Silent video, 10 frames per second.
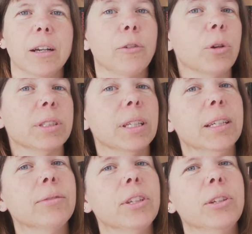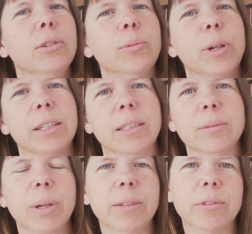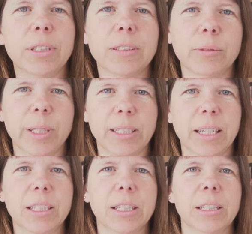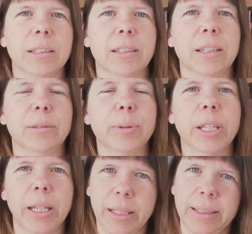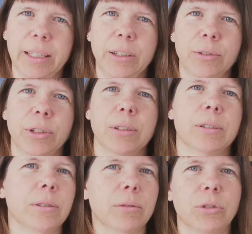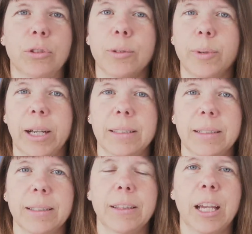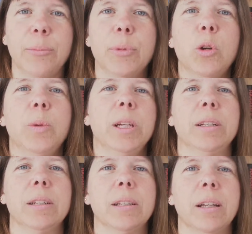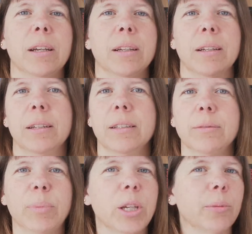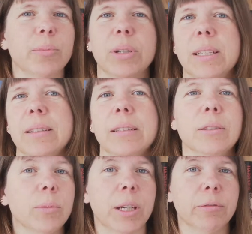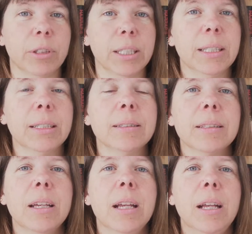Of course, if you practice mindfulness or meditation, it's pretty easy. You just do your practice in that moment, become present, whatever it is.